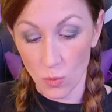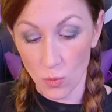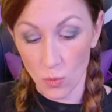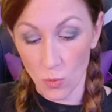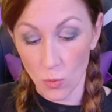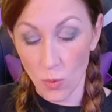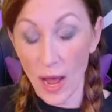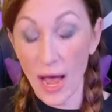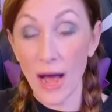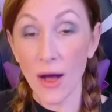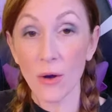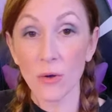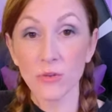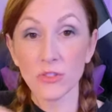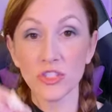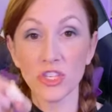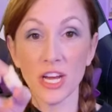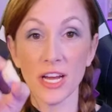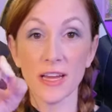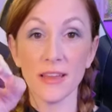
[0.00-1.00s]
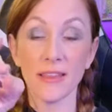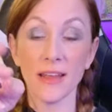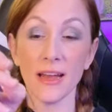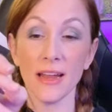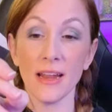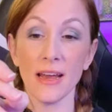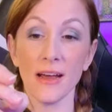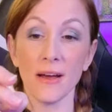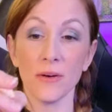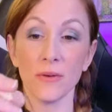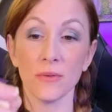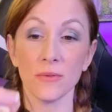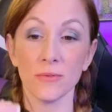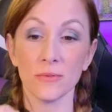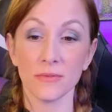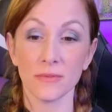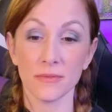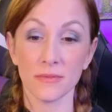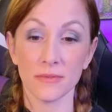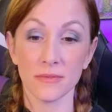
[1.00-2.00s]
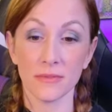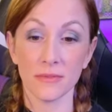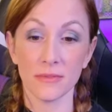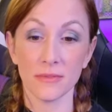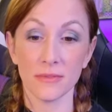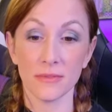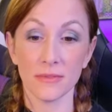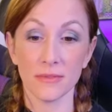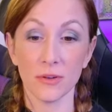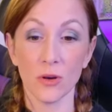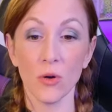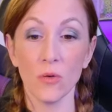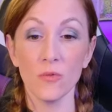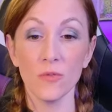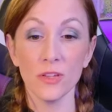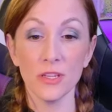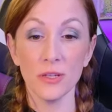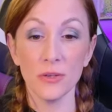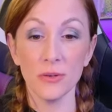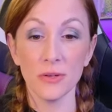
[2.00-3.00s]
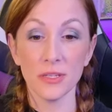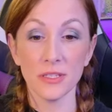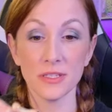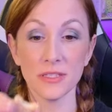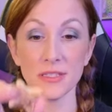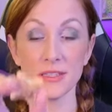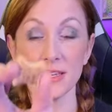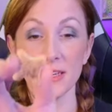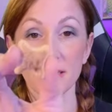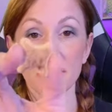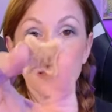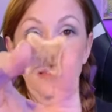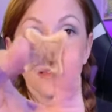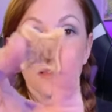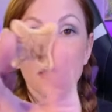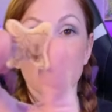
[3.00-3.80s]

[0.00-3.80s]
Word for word: Wow, check that out. Hopefully you can see it.